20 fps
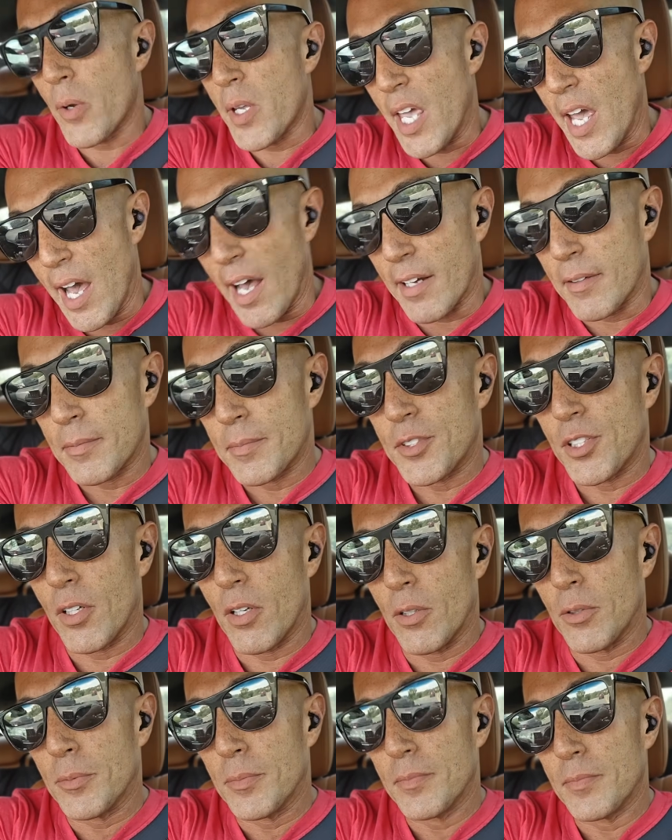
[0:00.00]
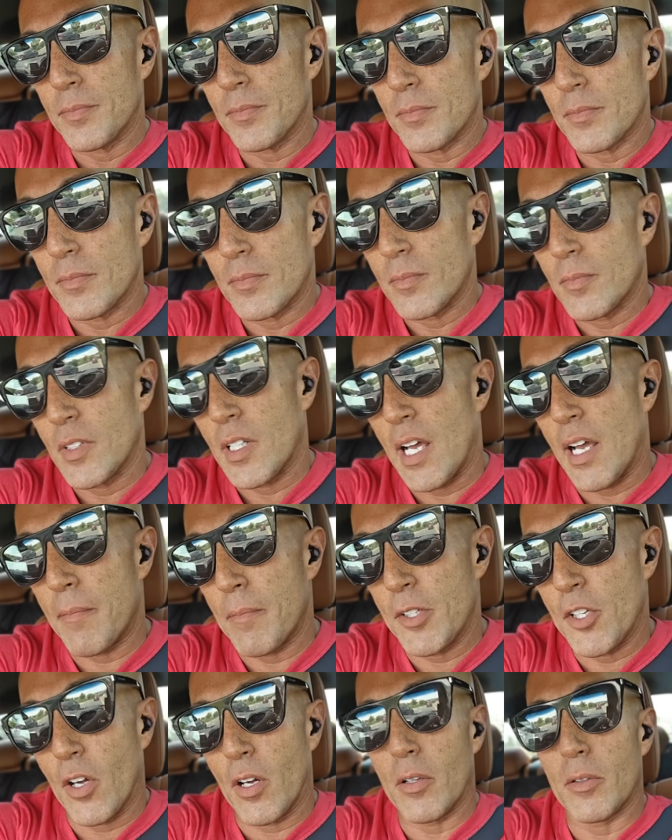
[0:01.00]
yeah,
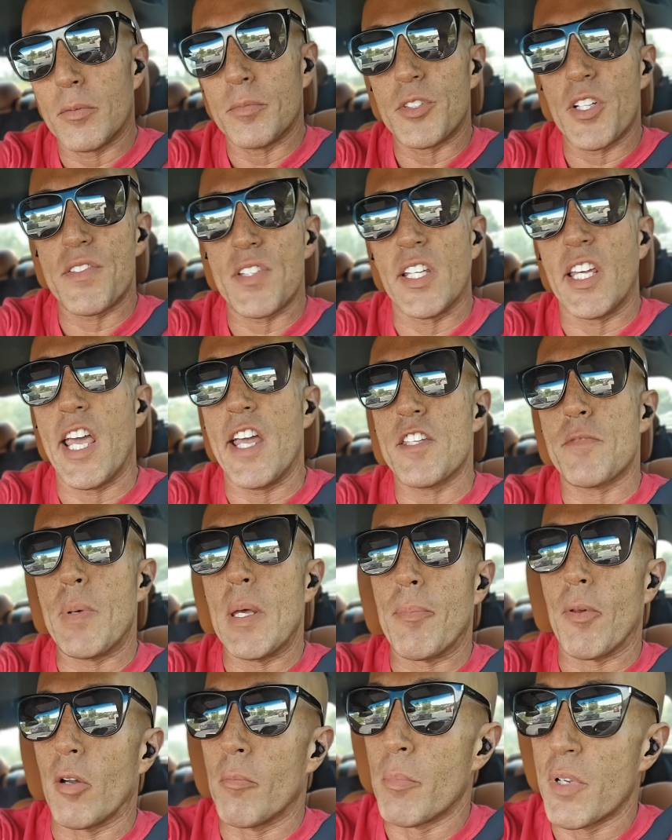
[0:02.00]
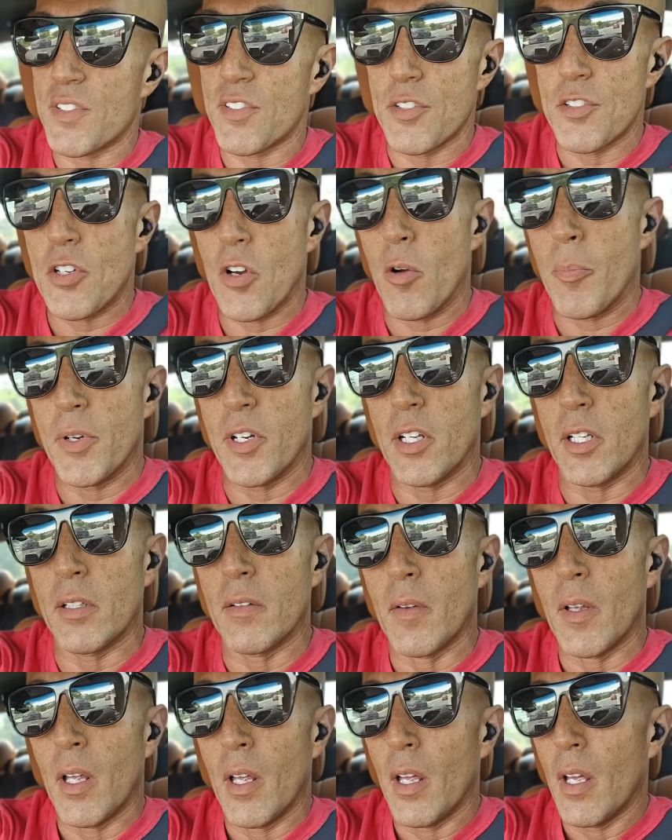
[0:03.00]
just in case people are misinterpreting
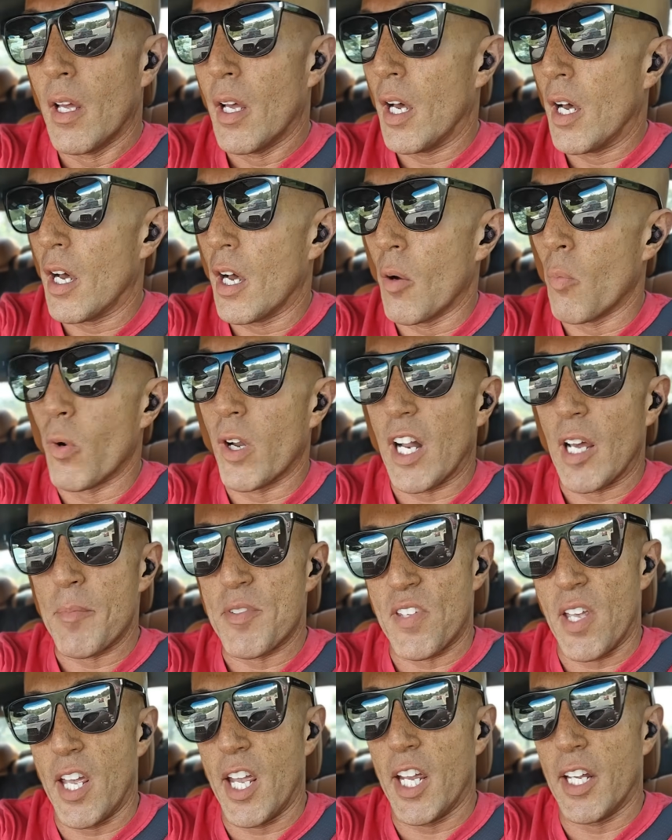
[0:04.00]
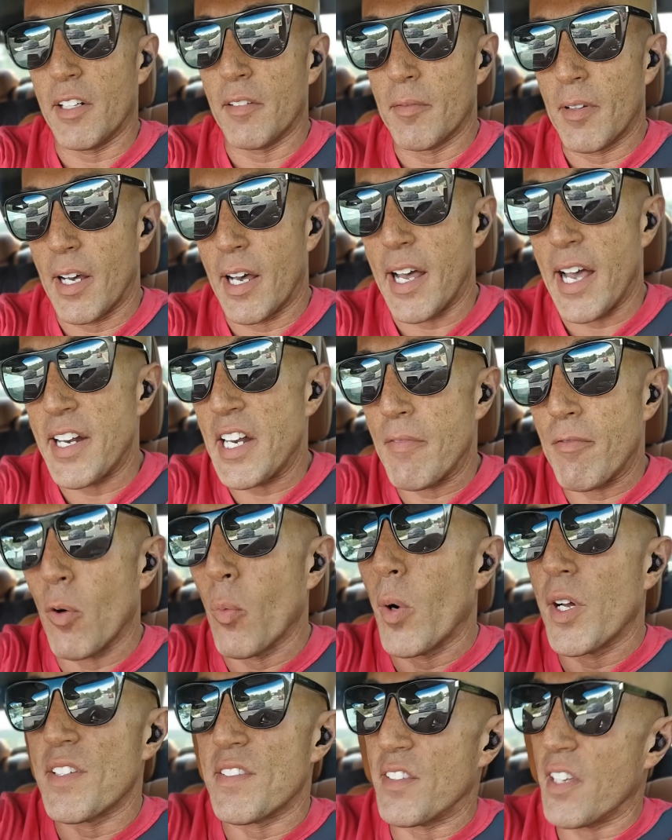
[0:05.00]
what I'm saying, I never
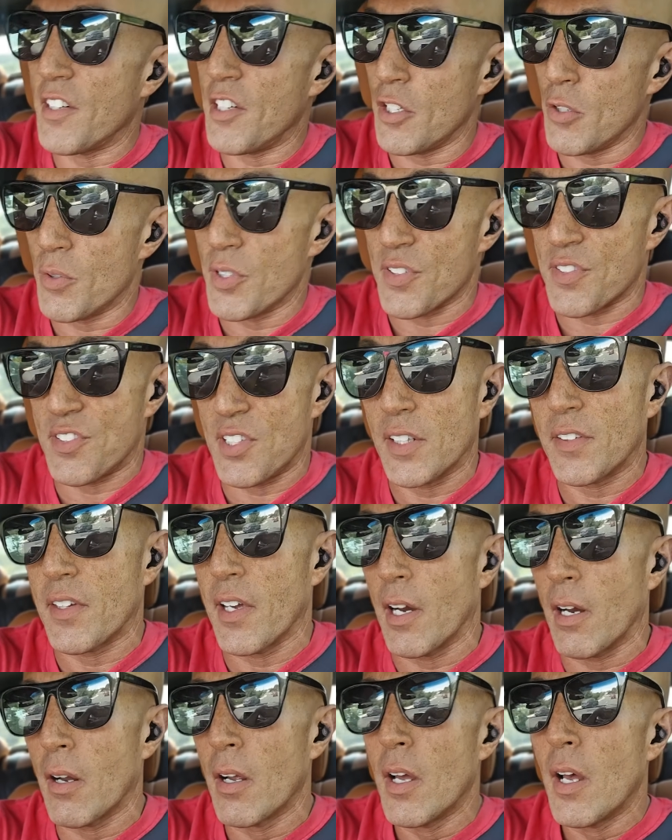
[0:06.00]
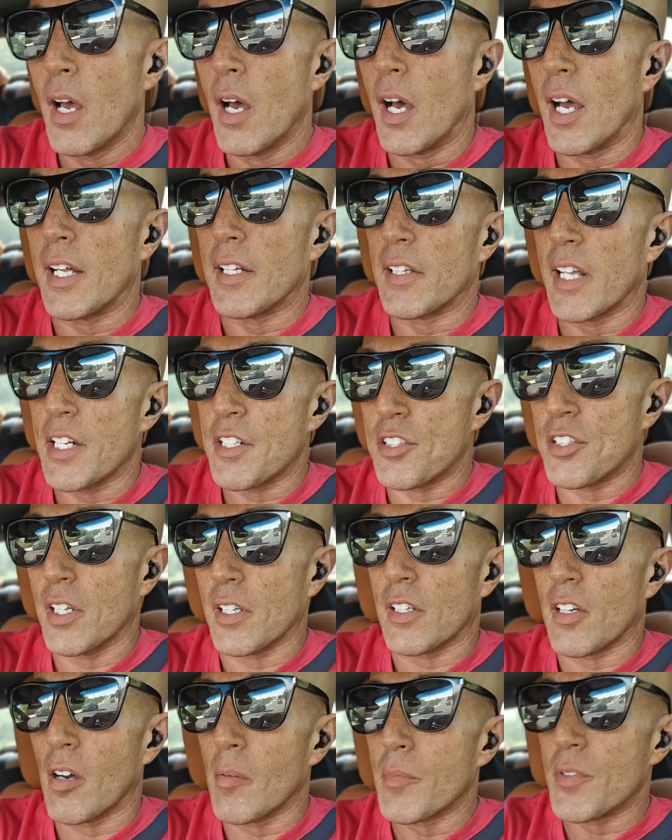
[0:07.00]
once said to you just sit there and let
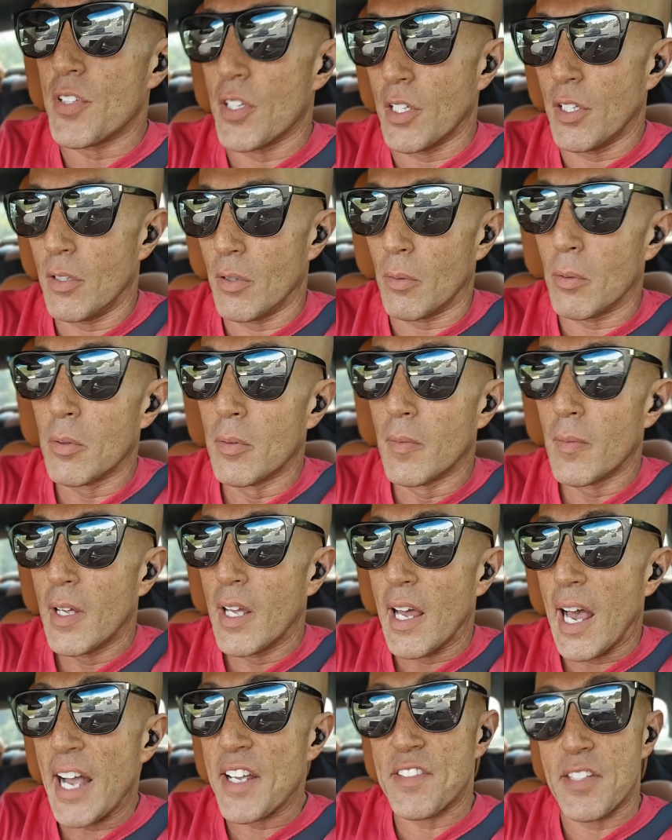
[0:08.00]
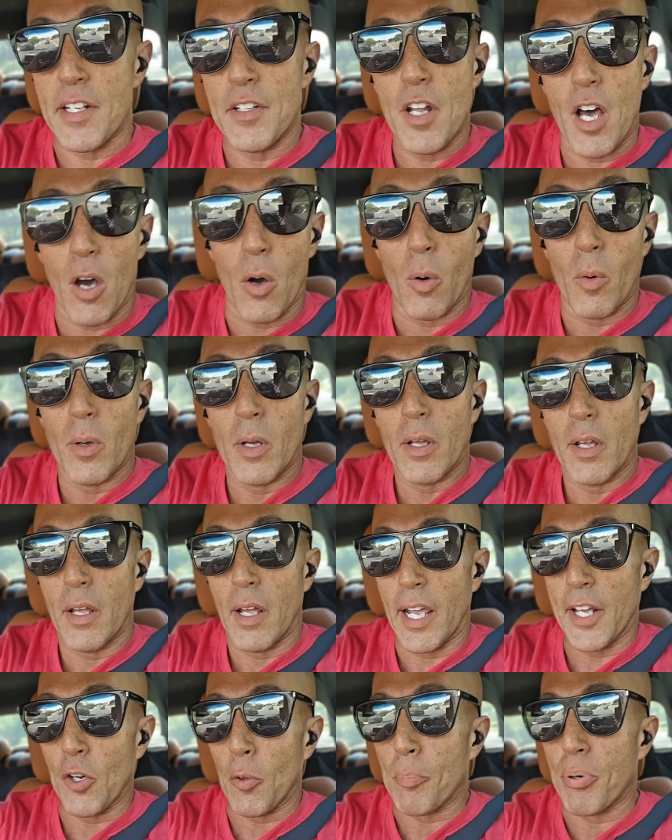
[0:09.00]
shit come to you. I said, no,
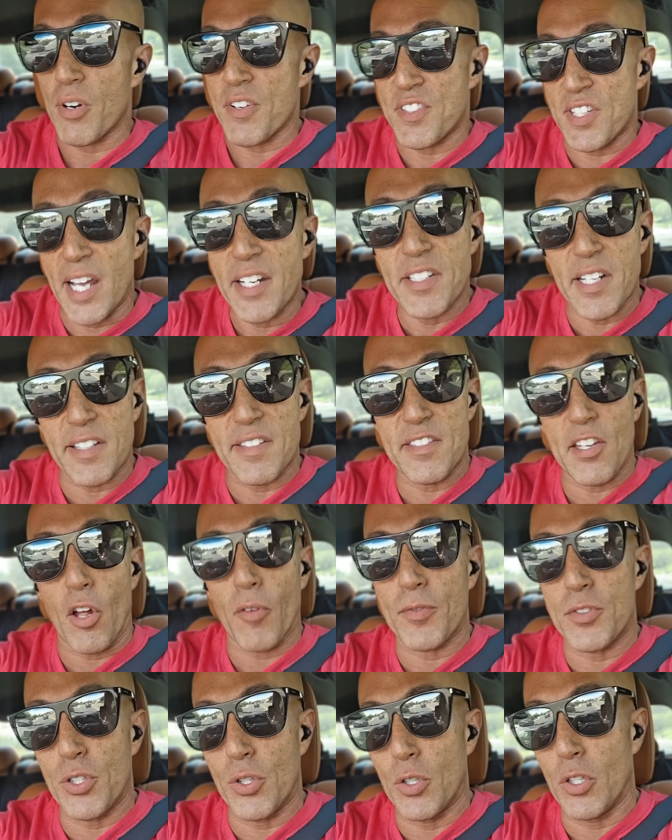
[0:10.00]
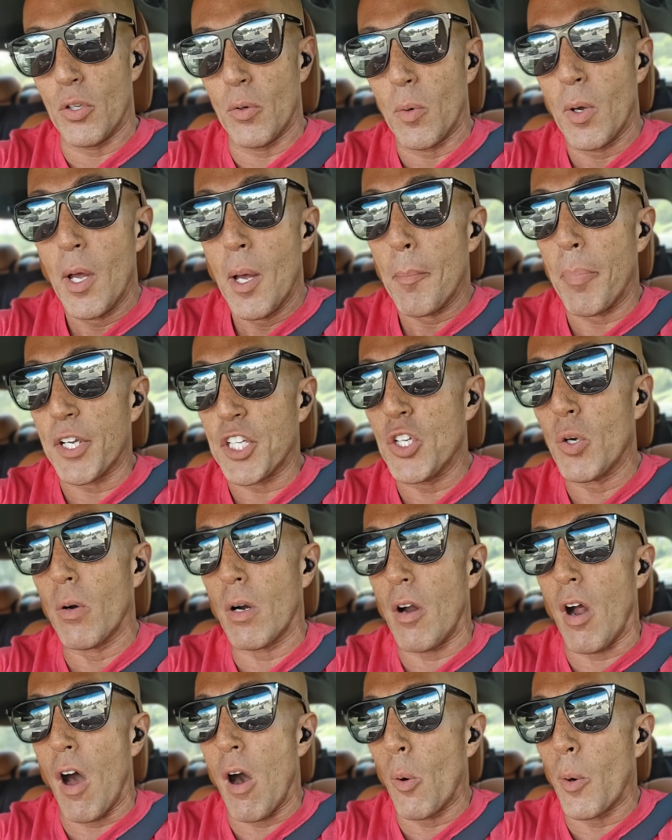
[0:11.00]
it'll present itself to you, but you
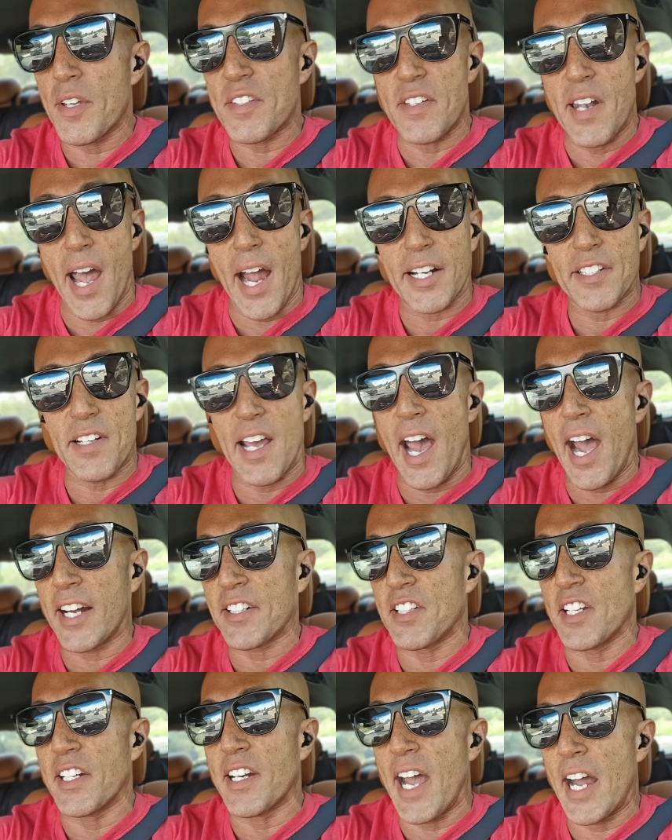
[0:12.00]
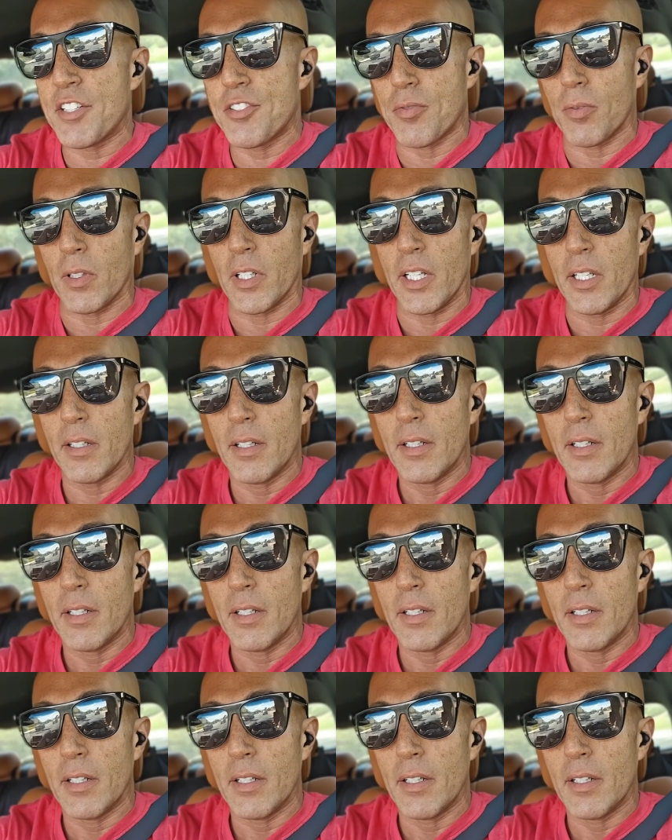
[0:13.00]
are always acting naturally.